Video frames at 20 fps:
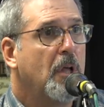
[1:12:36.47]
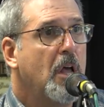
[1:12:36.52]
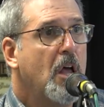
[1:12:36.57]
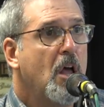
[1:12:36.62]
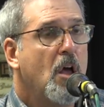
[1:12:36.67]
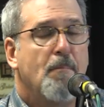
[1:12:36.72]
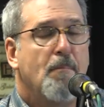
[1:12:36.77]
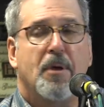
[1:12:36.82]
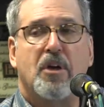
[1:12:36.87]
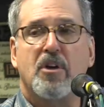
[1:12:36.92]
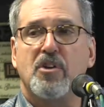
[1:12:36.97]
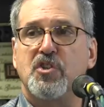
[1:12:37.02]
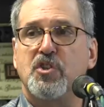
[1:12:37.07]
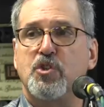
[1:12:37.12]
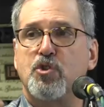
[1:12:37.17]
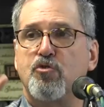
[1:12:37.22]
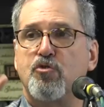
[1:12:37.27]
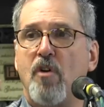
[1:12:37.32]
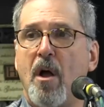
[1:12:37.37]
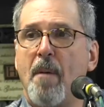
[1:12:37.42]
Because
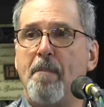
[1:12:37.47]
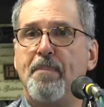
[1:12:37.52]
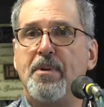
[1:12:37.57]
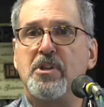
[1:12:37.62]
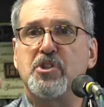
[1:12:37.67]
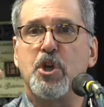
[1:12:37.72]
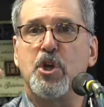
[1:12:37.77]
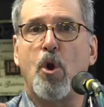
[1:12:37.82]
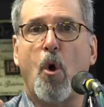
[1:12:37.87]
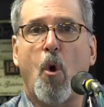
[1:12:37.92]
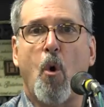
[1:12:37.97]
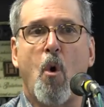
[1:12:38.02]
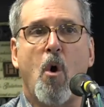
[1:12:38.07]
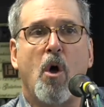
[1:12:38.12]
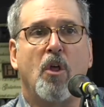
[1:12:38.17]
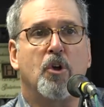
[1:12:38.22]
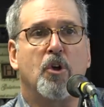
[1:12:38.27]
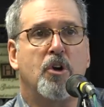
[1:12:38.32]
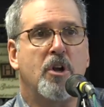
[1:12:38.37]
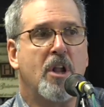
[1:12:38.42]
Trump is an all or
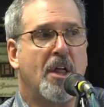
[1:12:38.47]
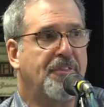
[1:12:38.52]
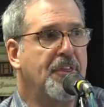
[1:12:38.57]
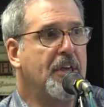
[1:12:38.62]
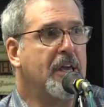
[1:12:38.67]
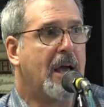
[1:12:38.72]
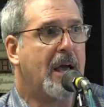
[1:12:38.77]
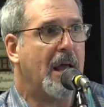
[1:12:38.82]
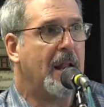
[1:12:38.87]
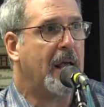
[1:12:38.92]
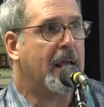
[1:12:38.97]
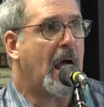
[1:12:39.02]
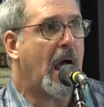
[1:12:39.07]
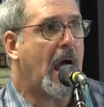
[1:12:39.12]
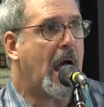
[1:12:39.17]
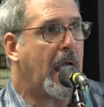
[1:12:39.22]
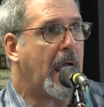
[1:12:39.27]
nothing kind of guy.